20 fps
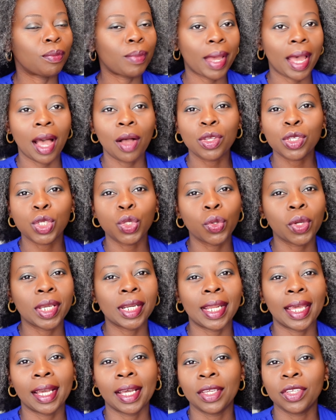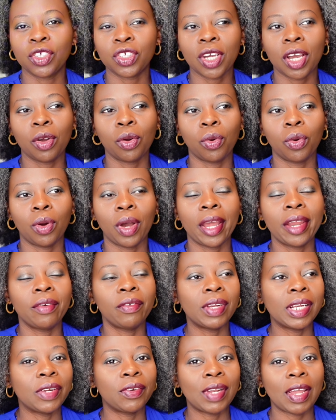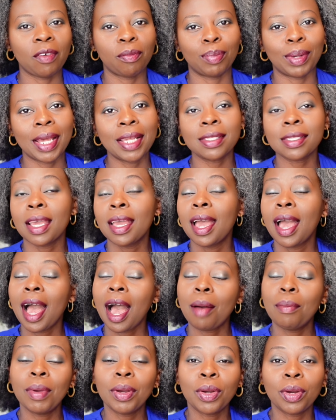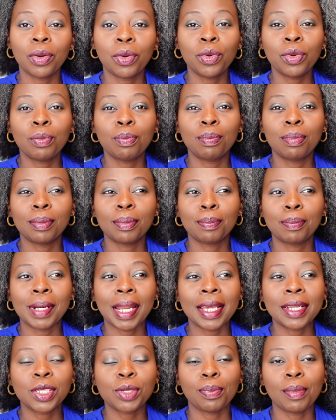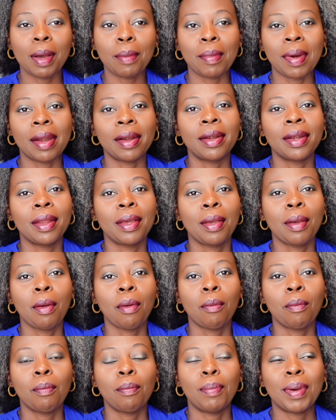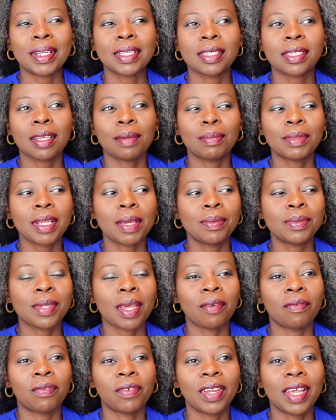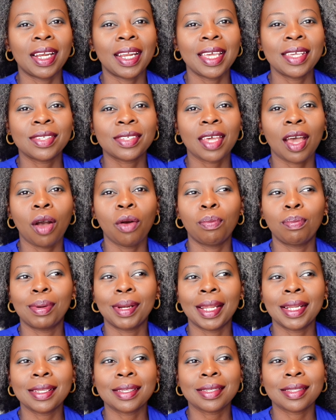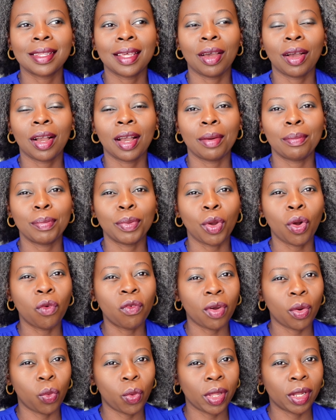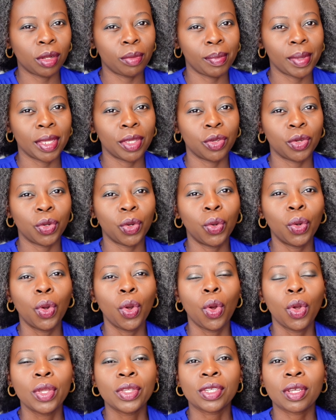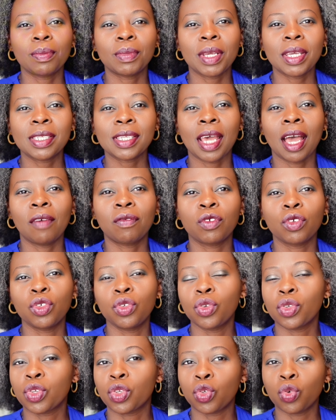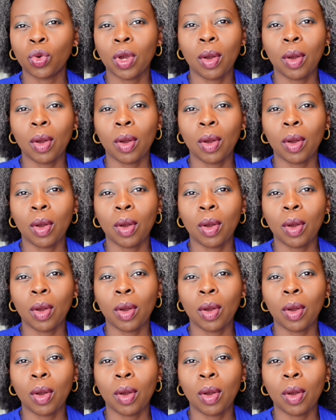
my house looking like a jungle. I really love plants. I'm a good plant mama. But sometimes I've realized how plants there can be overwhelming, you know. Sometimes I have to use two